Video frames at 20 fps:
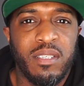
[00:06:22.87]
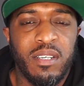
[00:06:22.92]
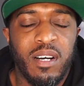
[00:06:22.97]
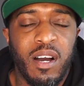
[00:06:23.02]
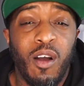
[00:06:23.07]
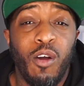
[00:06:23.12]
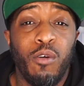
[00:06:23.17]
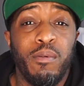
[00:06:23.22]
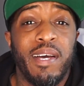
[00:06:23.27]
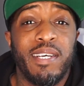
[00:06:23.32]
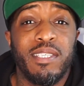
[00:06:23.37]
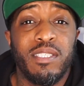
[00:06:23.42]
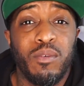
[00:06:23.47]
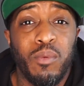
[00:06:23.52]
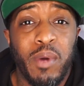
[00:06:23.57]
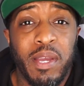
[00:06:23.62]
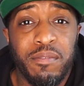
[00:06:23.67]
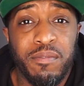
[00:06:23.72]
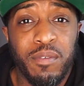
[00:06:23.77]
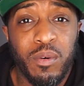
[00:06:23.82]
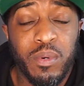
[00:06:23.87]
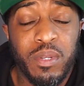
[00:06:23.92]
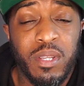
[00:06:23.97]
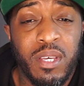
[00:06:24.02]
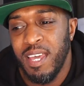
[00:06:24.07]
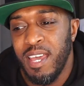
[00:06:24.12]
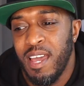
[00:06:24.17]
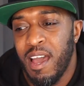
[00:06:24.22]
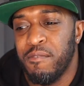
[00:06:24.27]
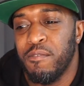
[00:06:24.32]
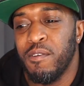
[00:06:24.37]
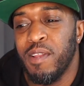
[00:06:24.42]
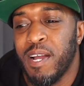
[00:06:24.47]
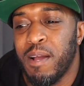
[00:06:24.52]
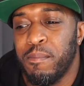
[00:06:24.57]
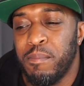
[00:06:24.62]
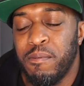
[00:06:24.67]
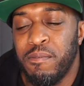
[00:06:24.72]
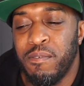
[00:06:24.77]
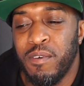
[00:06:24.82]
I hope that's the way forward. I feel like
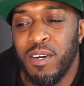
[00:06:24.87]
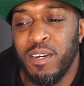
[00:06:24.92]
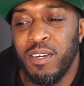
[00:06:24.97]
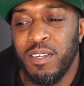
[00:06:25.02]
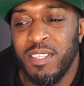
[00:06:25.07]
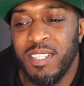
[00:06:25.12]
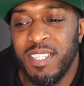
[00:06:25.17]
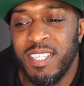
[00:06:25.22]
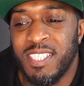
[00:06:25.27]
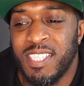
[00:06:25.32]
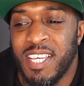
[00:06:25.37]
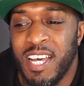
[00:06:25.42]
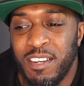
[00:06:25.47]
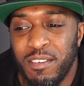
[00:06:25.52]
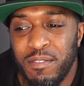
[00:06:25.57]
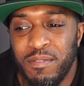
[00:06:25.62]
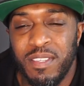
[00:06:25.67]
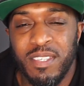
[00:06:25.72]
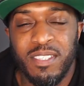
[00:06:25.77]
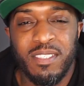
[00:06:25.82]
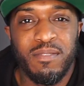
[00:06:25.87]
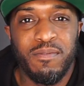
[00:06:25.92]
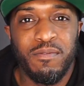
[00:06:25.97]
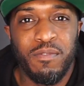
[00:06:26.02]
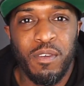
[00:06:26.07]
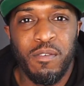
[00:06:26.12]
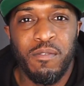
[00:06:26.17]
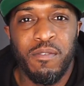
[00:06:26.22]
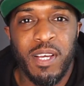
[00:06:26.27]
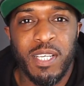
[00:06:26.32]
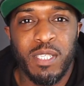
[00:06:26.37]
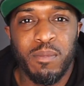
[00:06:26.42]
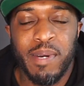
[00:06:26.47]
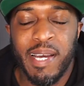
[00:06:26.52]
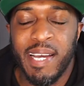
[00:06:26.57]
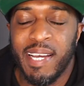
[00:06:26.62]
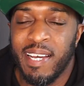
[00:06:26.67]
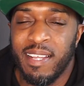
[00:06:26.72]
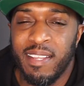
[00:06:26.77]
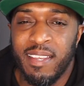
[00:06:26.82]
I prefer the sound of this Viewflex
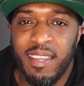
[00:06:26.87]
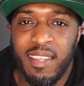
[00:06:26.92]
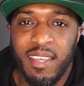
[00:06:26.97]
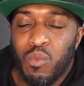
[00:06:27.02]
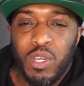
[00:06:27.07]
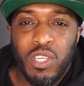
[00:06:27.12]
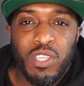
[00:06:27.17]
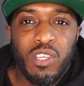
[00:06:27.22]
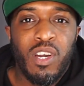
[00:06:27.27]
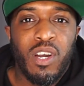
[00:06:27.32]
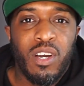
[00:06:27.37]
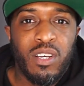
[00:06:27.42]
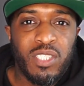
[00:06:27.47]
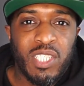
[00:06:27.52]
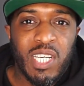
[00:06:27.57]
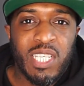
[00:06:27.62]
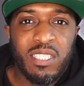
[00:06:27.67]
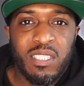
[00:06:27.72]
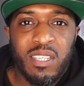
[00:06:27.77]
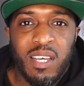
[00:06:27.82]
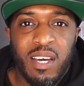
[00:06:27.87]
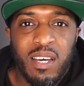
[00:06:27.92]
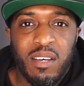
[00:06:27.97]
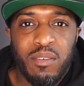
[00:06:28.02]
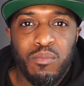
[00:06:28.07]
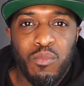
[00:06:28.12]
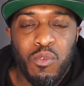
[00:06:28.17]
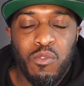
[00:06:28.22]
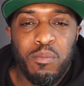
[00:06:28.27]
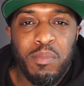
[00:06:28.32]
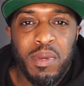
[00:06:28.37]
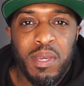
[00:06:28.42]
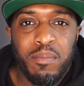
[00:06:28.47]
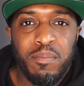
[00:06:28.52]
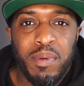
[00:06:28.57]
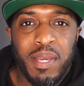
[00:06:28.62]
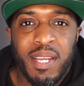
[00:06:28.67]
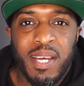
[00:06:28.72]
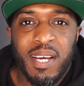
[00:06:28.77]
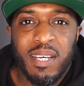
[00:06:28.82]
mic, and what you heard just now with me
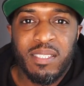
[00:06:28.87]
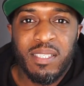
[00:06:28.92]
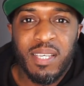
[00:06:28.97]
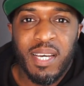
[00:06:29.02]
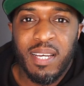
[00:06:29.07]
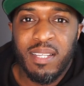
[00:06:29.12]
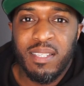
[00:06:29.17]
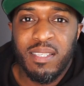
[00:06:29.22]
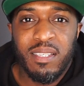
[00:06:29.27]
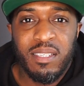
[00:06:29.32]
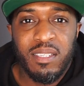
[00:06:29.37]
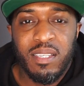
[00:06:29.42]
being outside,